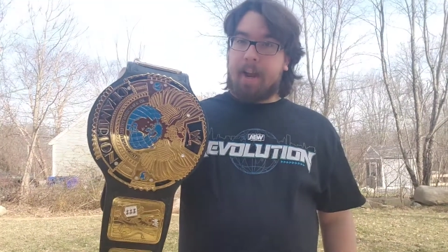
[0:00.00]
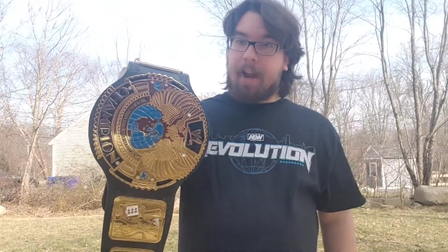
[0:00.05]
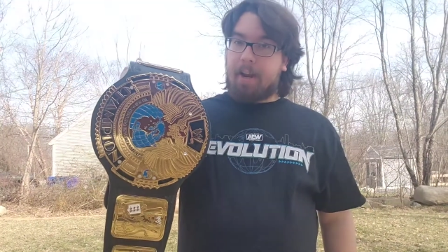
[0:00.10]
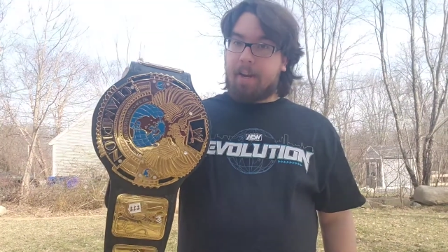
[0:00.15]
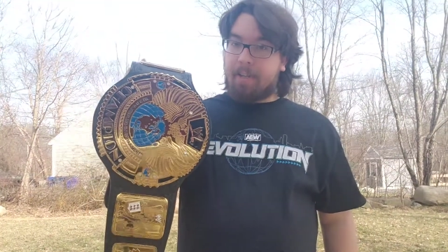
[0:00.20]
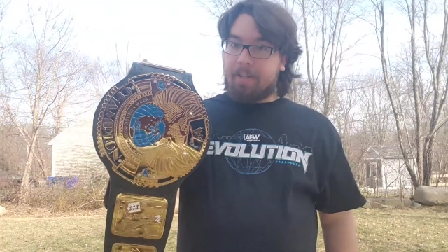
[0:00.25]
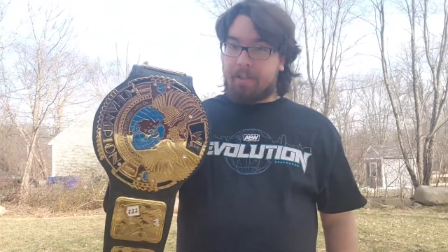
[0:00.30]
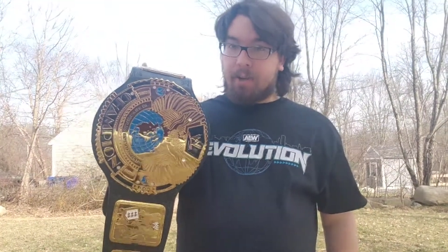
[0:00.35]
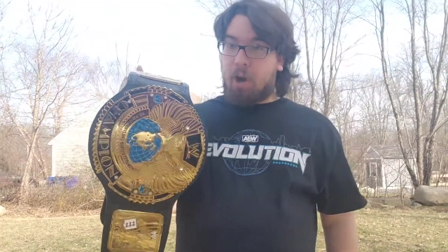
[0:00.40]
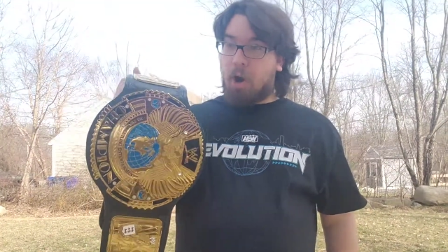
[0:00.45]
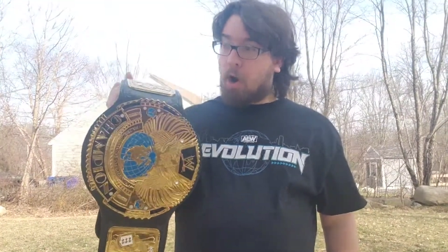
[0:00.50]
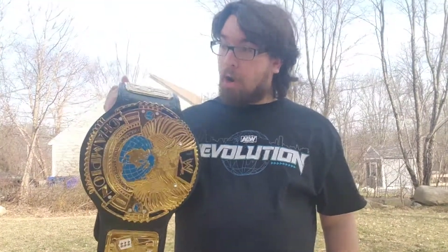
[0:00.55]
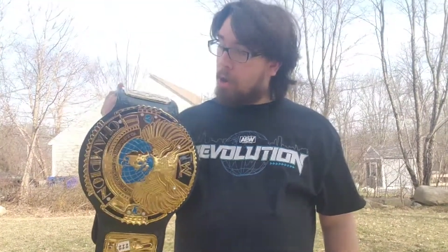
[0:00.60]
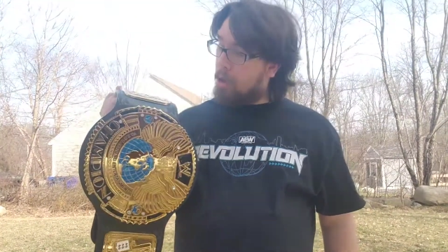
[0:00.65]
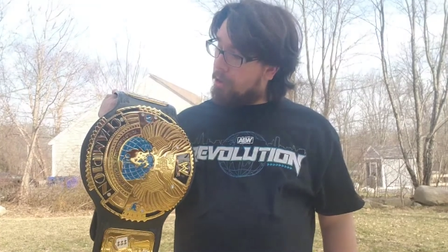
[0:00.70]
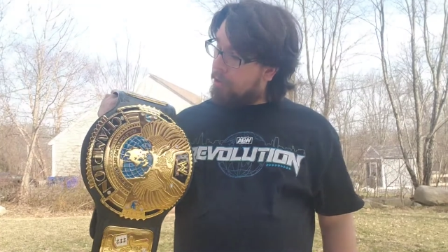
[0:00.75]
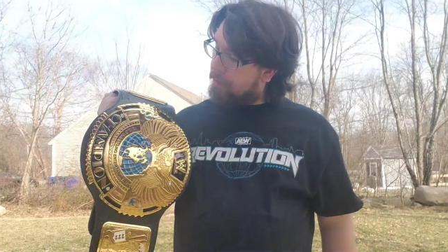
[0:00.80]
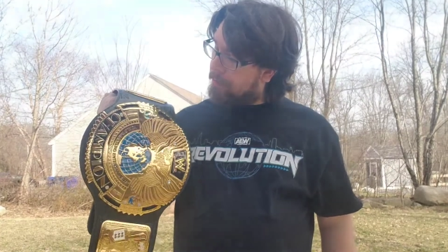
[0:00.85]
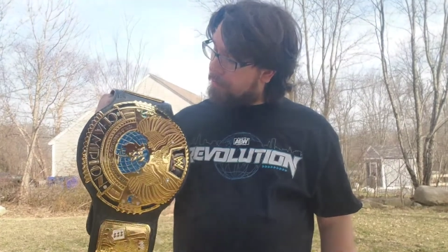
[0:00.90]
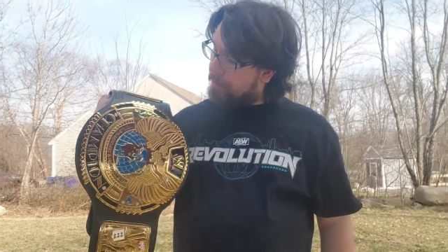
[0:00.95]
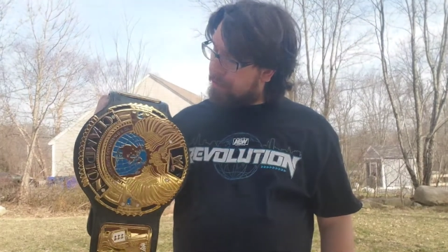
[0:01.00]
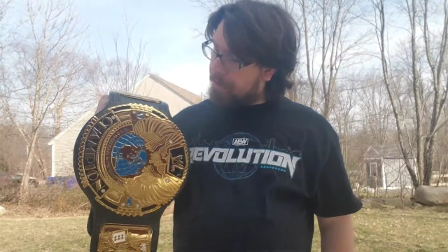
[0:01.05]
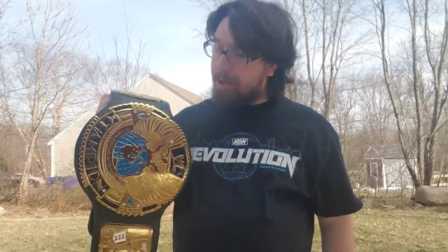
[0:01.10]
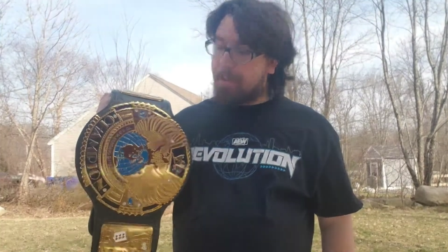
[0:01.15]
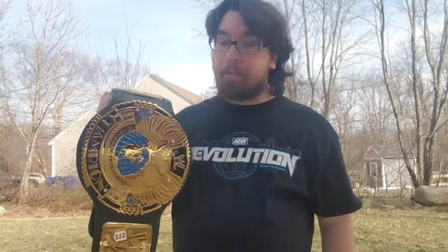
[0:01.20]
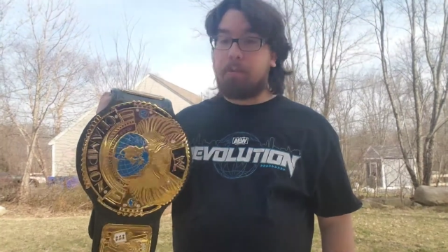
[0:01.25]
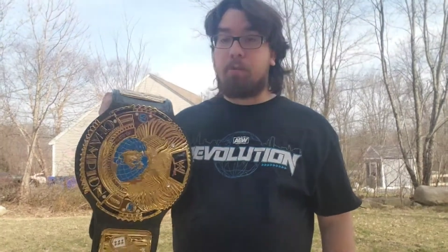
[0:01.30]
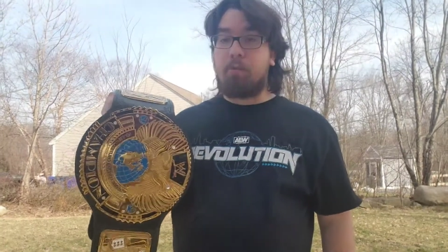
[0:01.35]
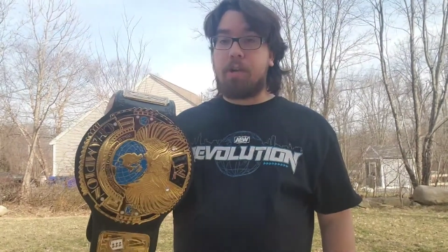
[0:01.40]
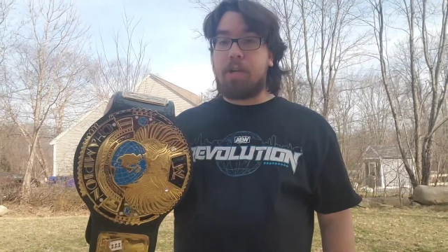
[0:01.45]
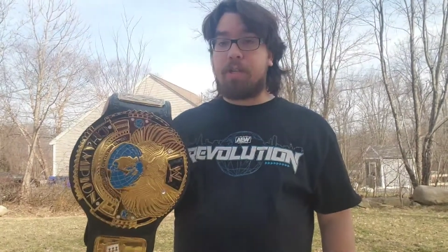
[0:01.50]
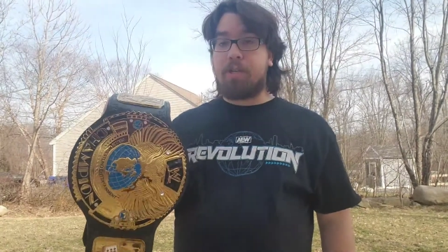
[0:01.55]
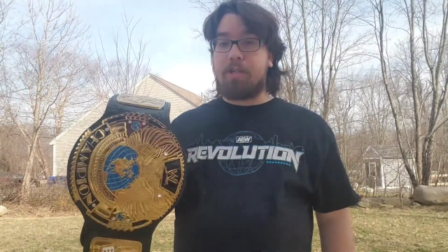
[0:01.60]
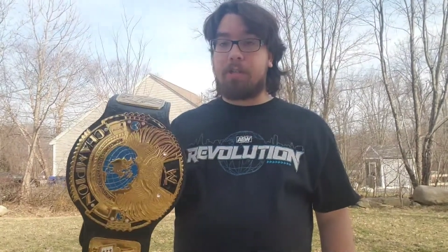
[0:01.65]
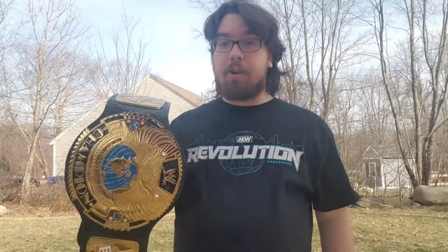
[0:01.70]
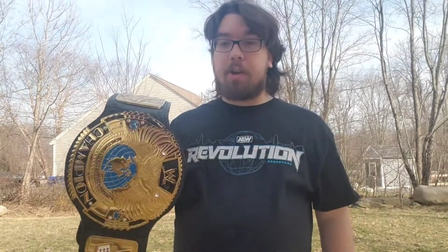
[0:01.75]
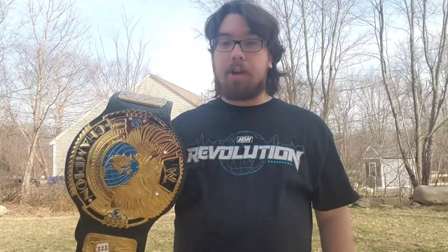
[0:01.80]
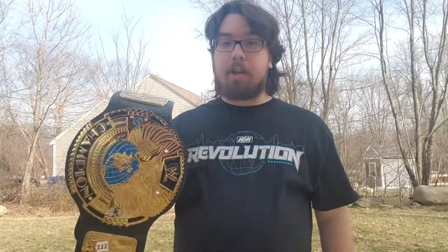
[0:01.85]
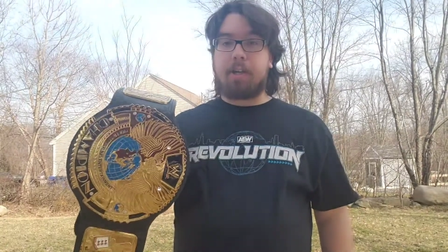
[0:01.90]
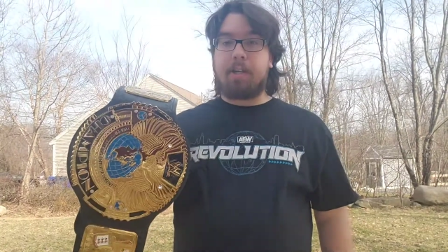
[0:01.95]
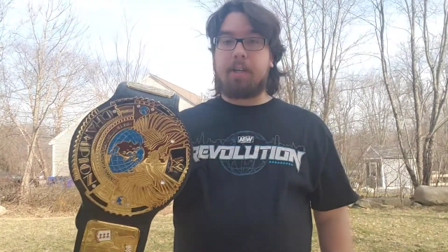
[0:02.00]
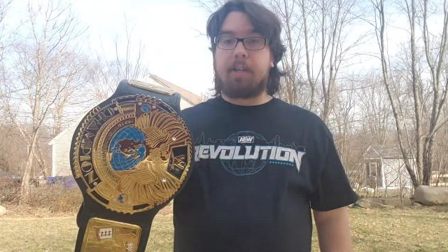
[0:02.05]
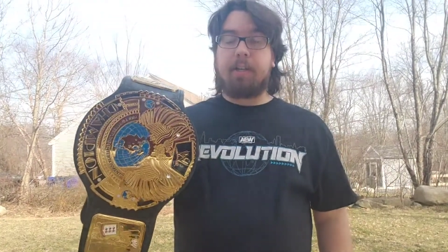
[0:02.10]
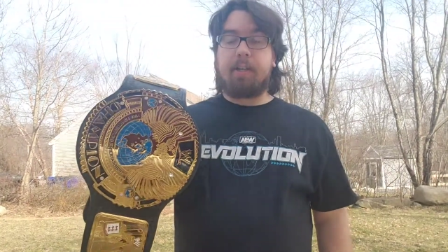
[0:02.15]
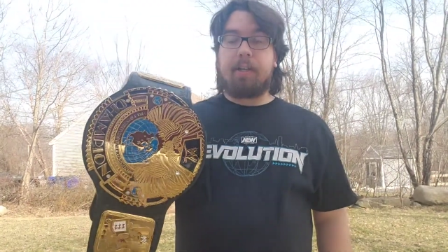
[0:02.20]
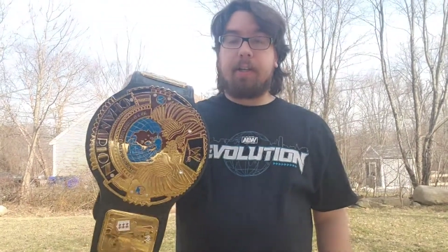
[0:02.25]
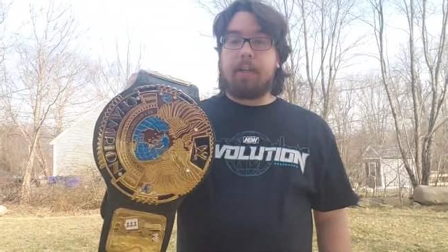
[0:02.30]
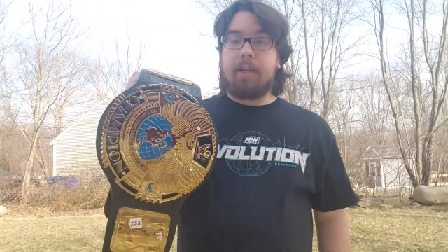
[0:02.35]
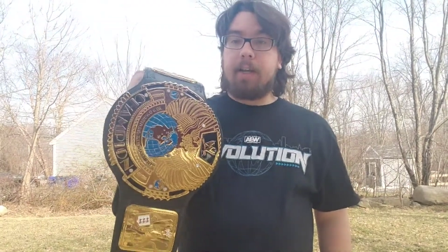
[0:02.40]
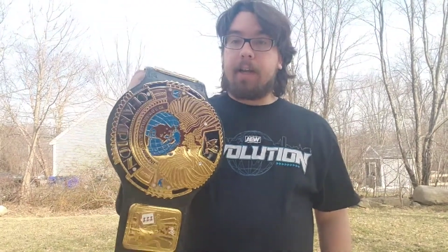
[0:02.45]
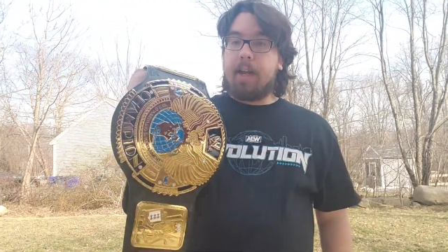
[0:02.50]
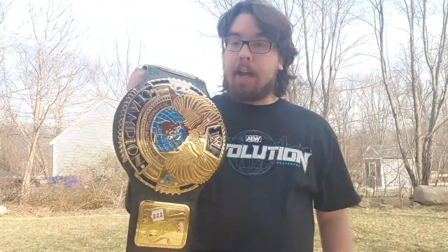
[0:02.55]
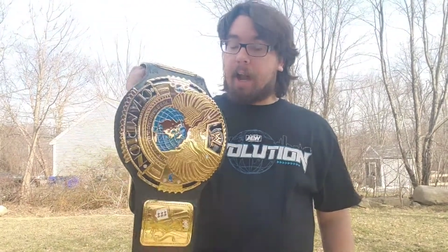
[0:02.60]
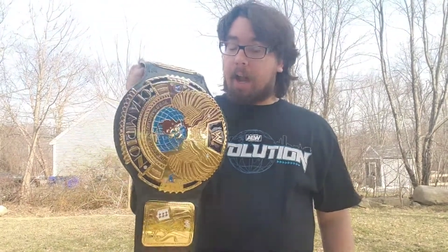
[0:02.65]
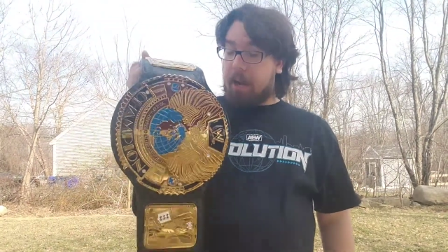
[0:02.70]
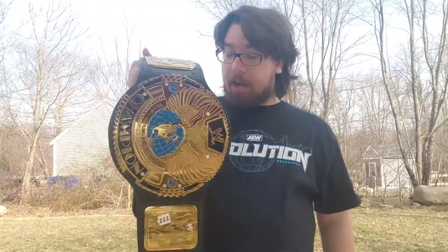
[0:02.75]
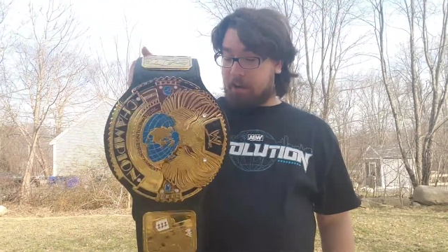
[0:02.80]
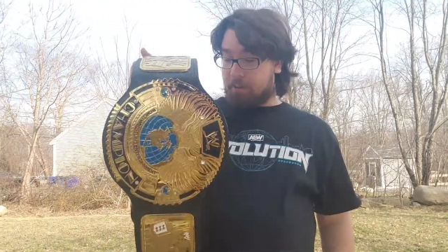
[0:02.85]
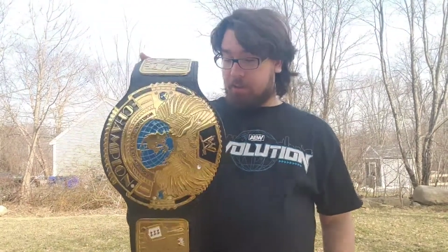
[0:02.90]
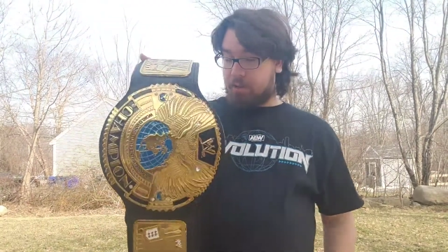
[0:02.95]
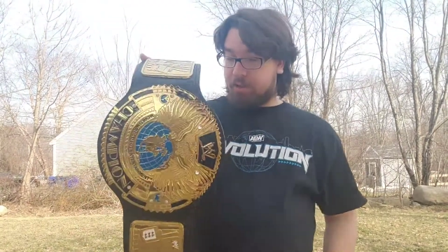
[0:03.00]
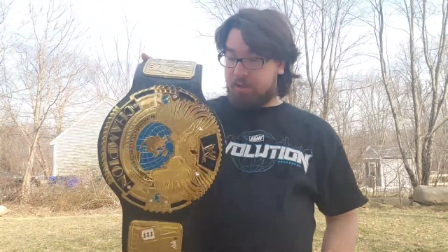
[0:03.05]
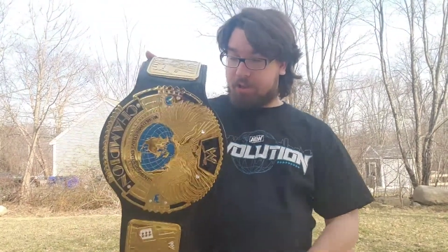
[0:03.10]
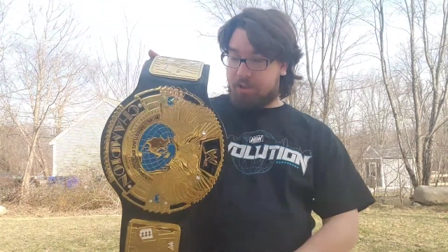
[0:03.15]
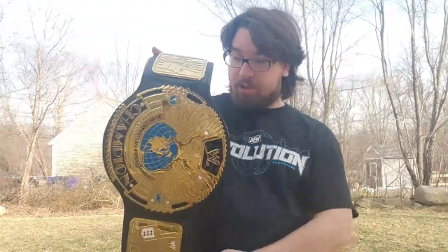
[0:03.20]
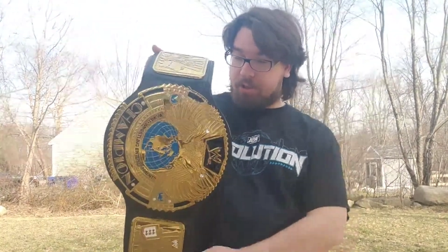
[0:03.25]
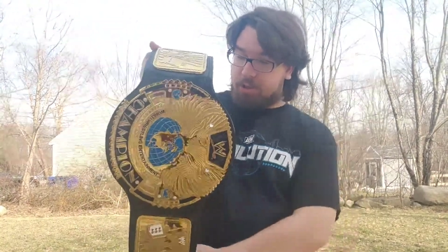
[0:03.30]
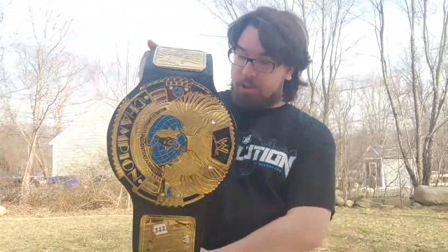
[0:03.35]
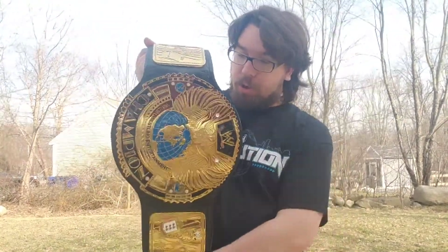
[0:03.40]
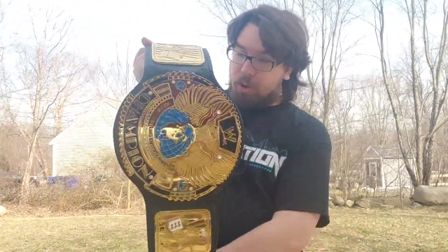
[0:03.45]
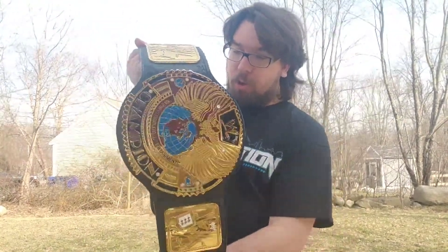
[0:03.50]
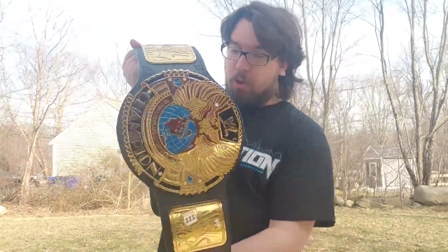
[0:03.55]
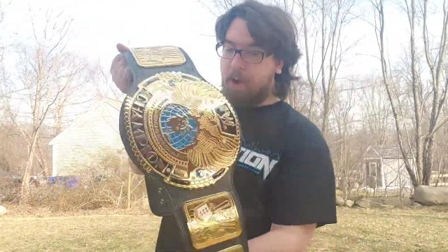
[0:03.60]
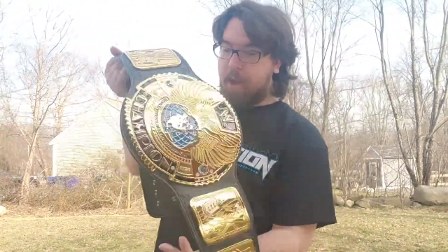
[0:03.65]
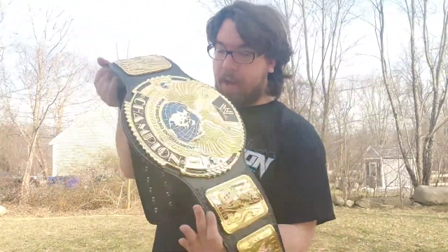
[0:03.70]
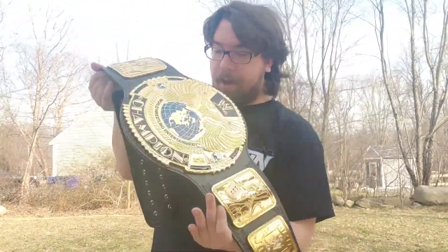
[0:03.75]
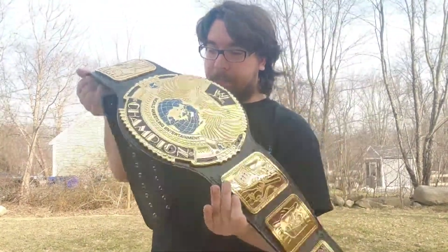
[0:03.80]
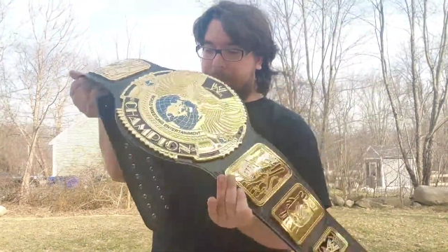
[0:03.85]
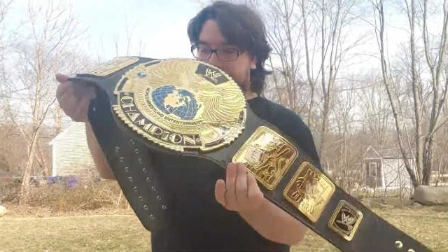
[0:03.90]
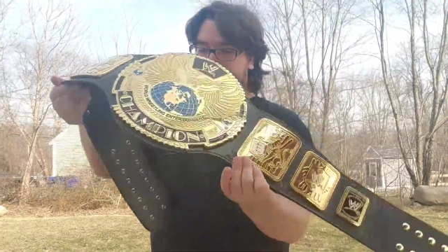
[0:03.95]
and it's hard for them to restock it. I was so happy